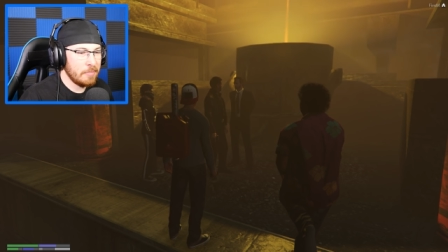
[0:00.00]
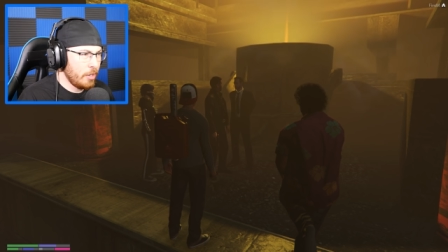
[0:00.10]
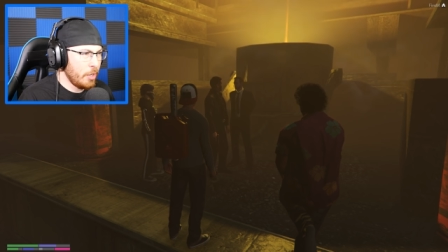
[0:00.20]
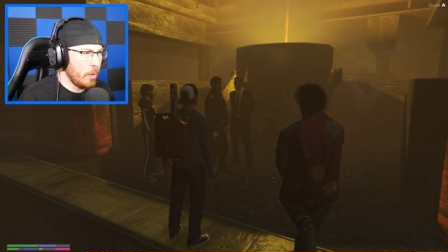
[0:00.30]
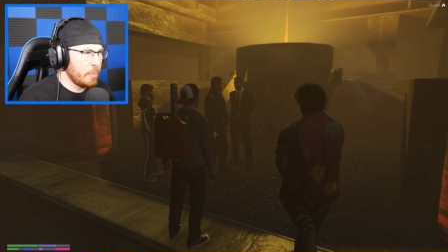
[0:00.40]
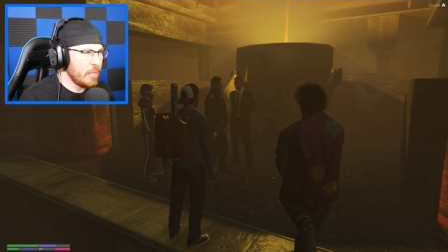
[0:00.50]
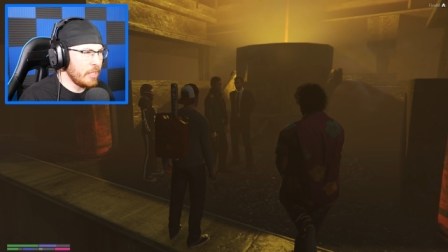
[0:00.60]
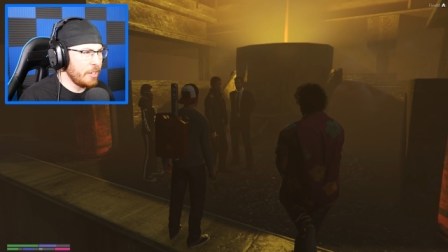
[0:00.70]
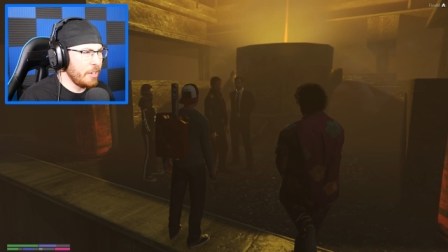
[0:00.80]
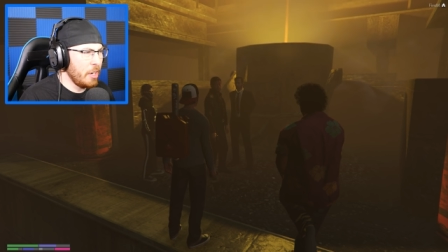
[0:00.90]
Are you upset
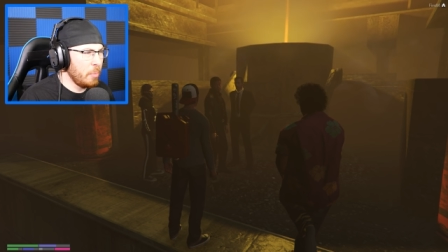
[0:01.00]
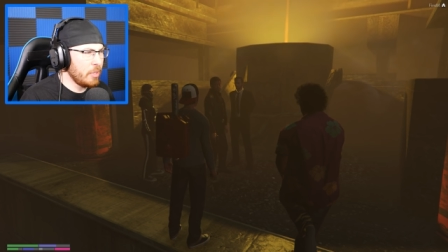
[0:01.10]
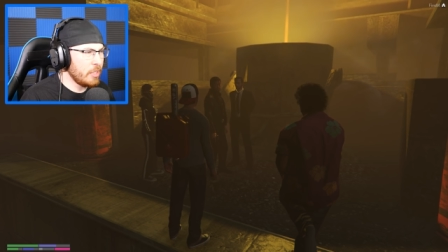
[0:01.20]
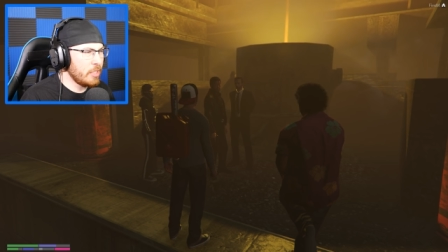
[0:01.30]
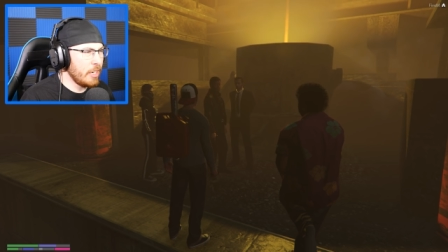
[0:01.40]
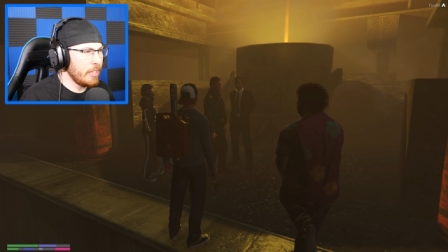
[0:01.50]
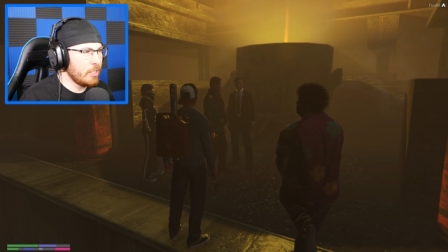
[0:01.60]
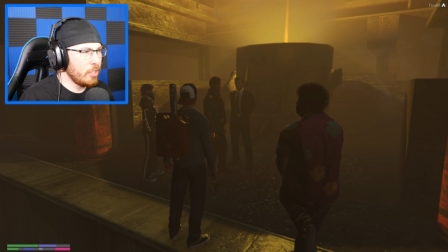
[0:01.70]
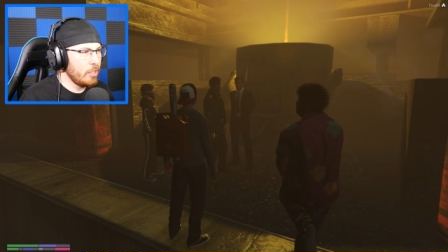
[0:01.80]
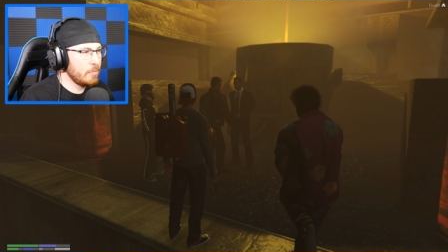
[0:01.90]
that you're here with us today,
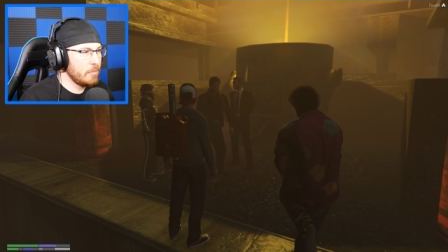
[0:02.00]
sir?